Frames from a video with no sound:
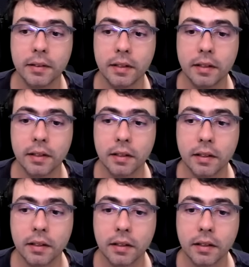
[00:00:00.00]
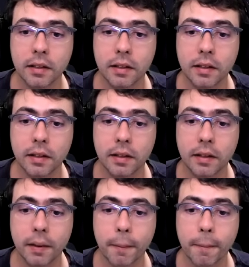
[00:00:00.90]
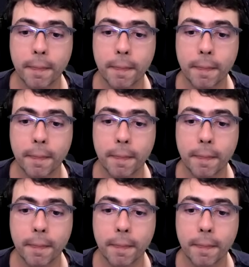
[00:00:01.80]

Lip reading: [no speech]